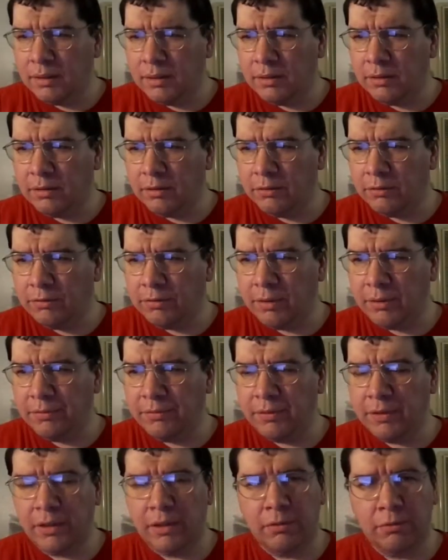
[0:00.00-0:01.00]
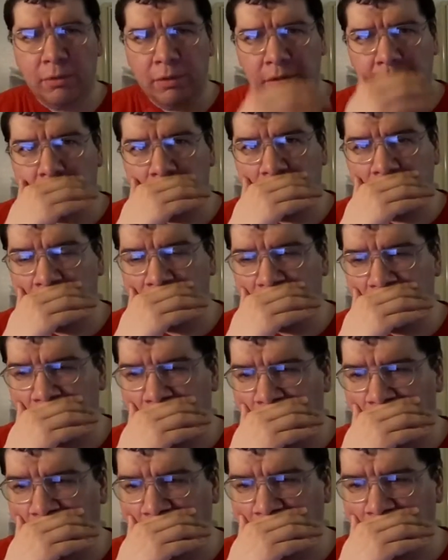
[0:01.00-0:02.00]
you know, they're trying to figure out what
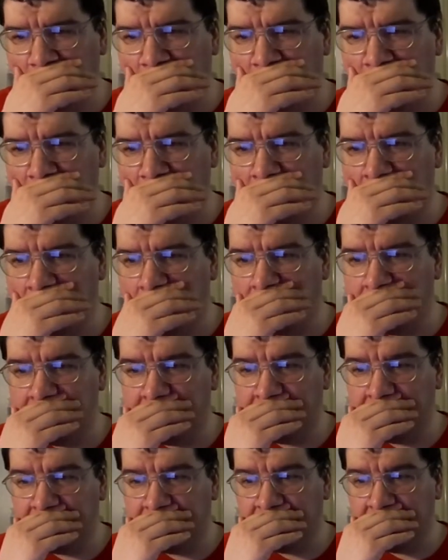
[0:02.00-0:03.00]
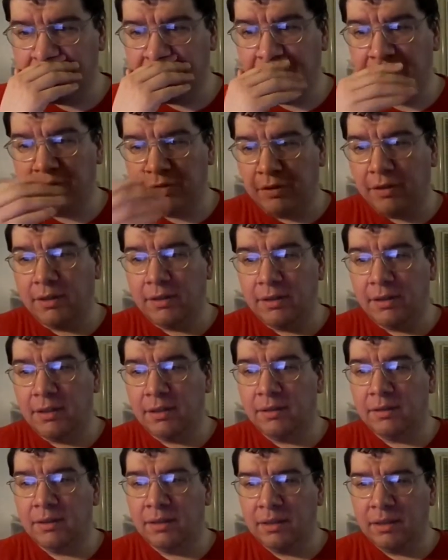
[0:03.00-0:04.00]
location they had to shoot, because they shot it
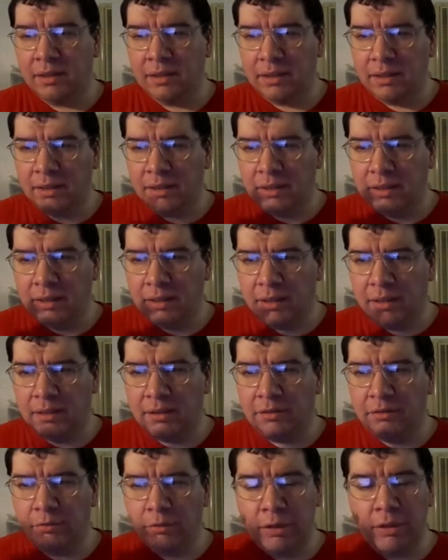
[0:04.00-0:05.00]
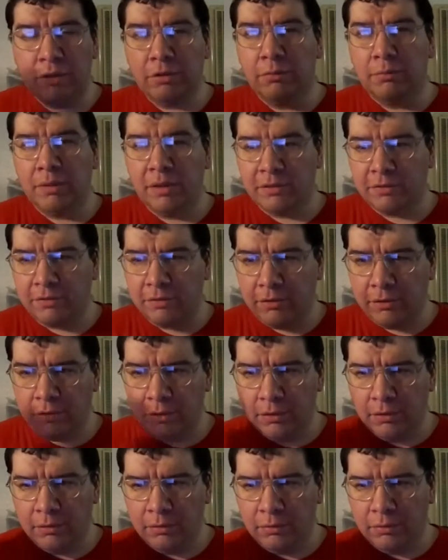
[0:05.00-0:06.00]
in Durango,
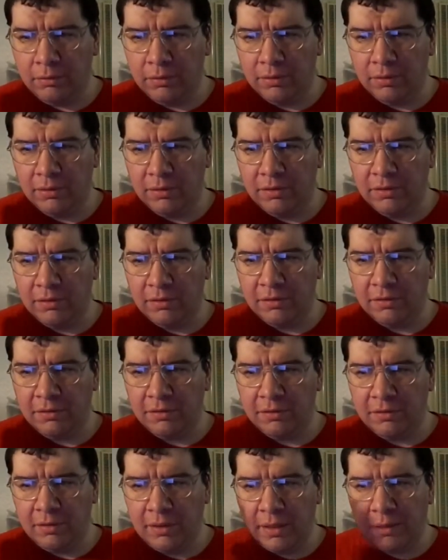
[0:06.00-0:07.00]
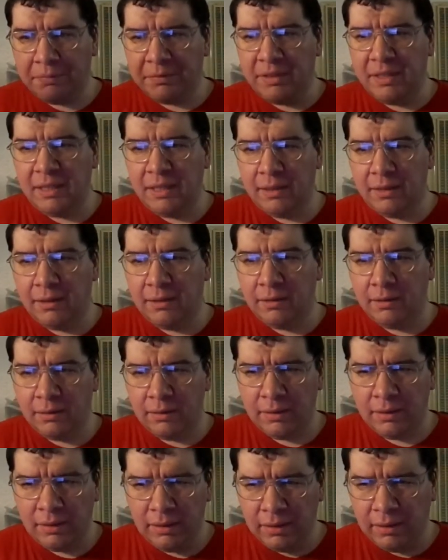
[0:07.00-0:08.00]
Mexico, Slovakia,
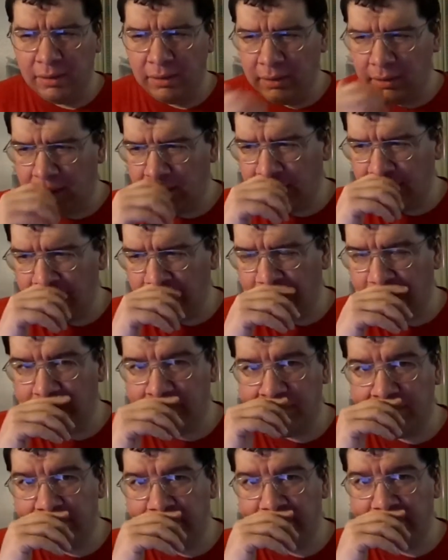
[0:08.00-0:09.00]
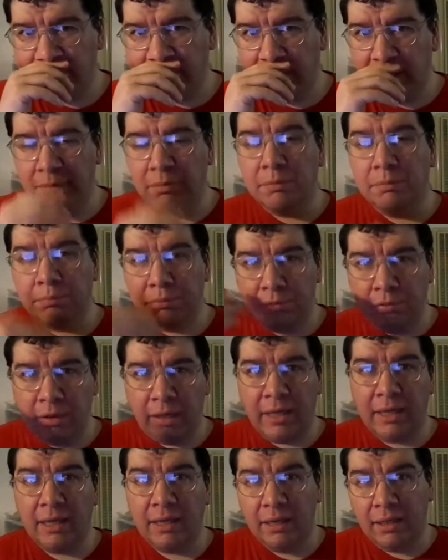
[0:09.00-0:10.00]
and even
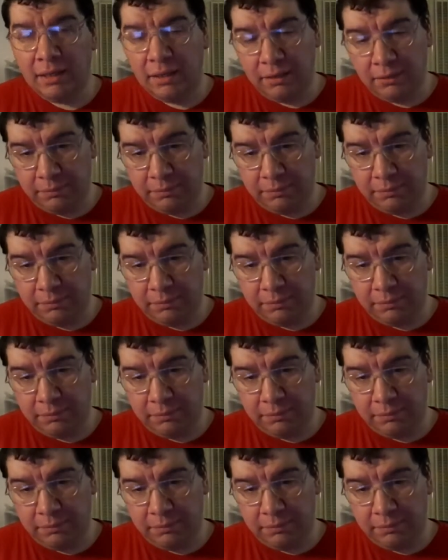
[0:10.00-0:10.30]
Prague.